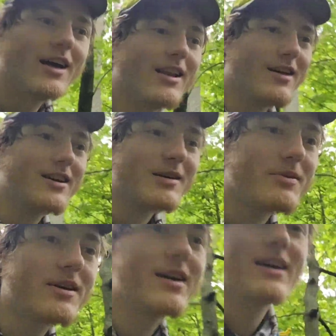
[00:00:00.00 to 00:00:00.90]
I look up
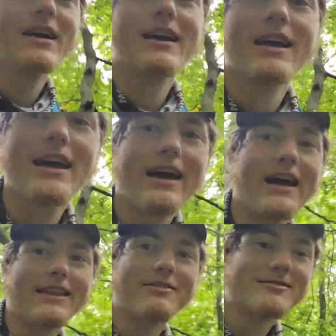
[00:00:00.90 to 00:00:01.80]

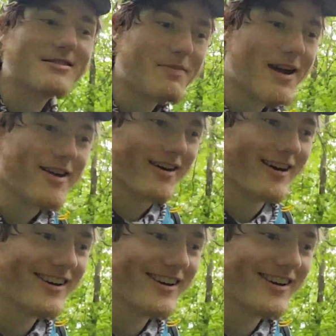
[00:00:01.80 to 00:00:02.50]
and it was just a bear.